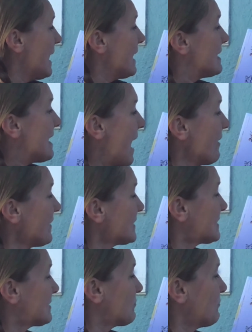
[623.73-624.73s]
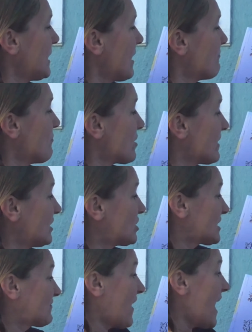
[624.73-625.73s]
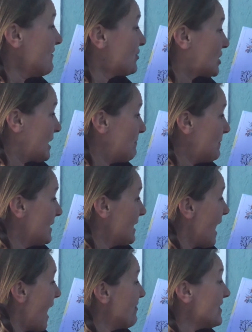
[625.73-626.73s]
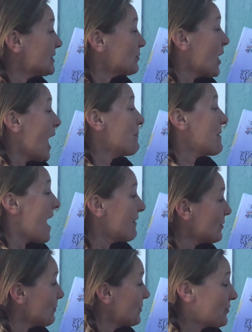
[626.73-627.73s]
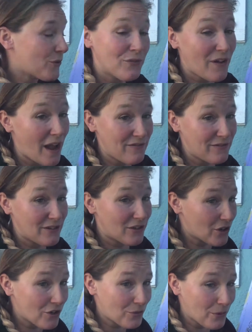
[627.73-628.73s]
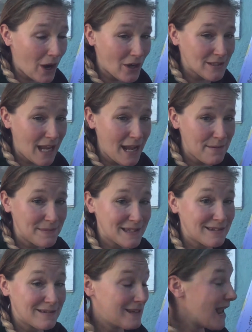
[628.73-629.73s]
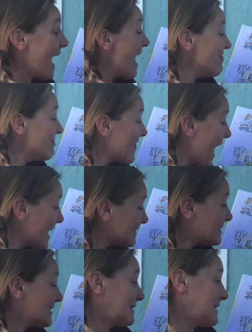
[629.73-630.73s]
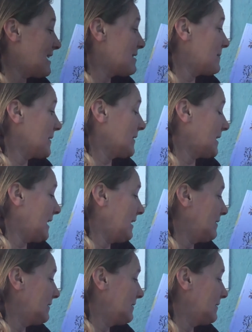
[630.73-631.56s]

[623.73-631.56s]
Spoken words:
Now that we have more than just 5 sheep, and this will help everyone through hard times. And that's sustainability.